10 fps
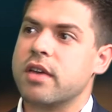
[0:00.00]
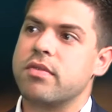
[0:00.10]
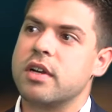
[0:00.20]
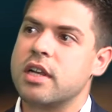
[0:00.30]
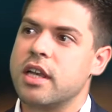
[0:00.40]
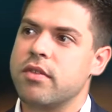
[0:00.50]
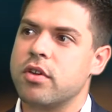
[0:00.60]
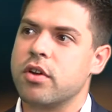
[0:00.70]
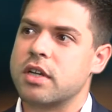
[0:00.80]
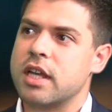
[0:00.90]
definitely, if
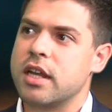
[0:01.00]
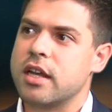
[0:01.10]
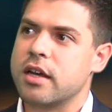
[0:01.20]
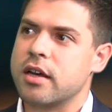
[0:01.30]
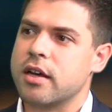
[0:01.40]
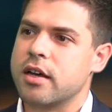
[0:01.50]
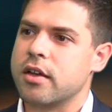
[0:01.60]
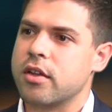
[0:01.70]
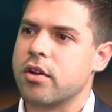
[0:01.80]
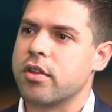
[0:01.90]
you're not getting,
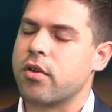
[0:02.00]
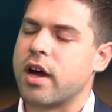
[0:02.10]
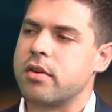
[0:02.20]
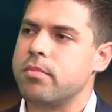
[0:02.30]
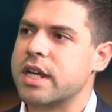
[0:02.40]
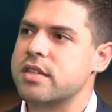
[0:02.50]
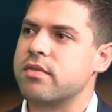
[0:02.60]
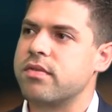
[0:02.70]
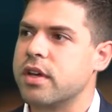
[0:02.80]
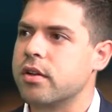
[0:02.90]
the right mix
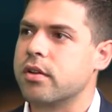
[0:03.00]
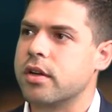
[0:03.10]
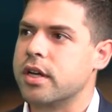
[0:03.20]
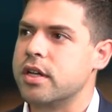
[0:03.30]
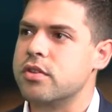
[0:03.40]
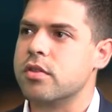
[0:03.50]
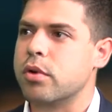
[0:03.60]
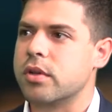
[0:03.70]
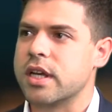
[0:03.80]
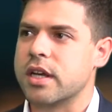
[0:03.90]
and feel into the
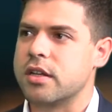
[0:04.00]
building.